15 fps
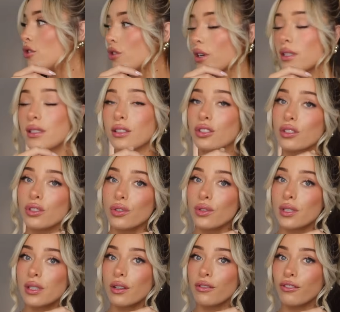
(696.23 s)
transition to a
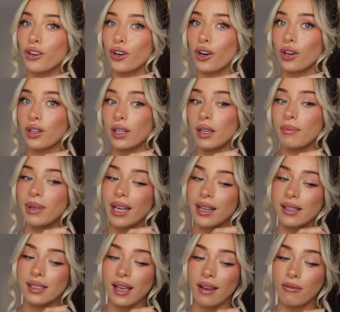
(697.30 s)
silver girly
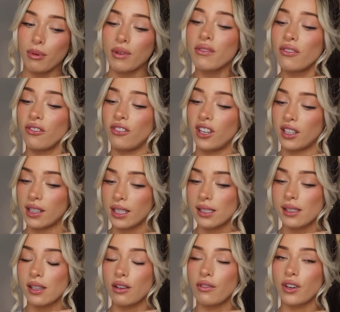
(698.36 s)
because I've been feeling
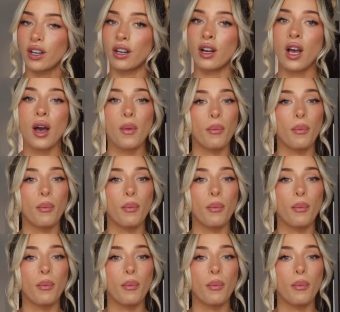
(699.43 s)
silver,